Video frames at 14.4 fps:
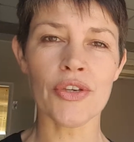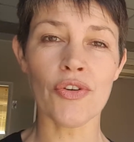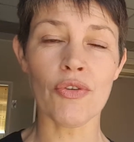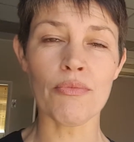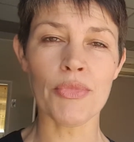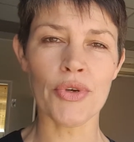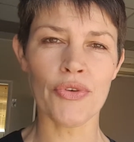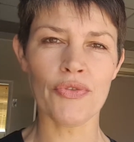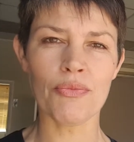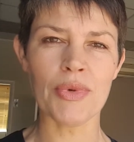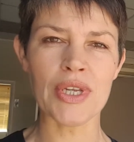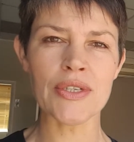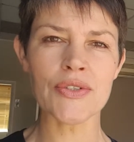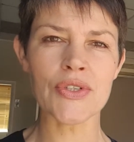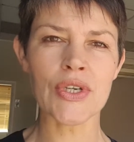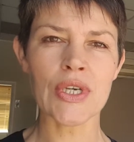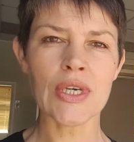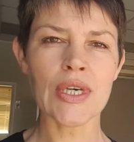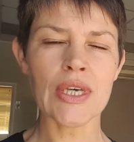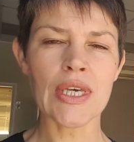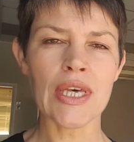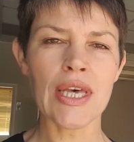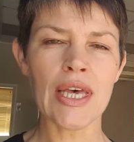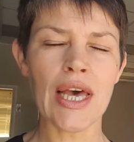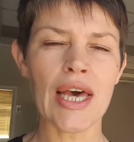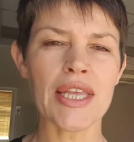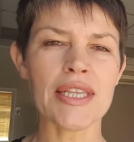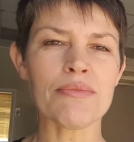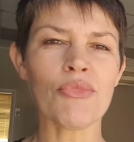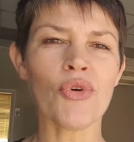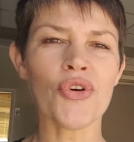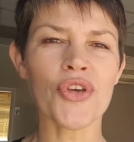your movement, and the more